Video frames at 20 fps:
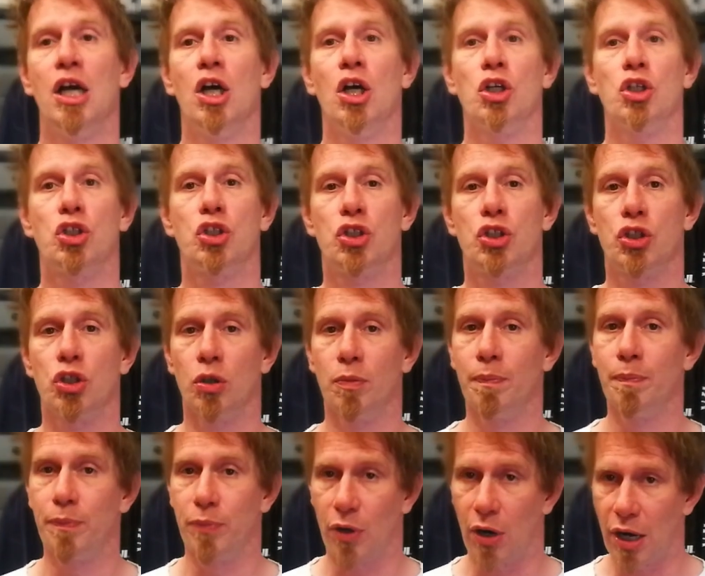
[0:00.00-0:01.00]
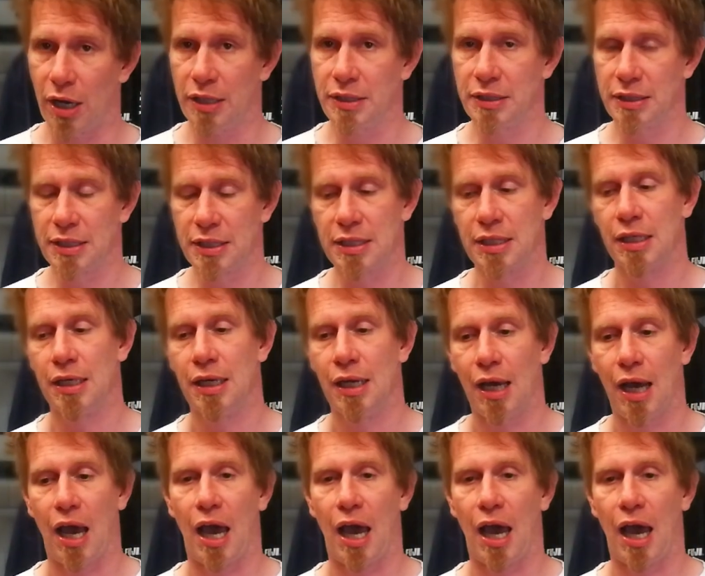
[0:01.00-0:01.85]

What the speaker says: Some brands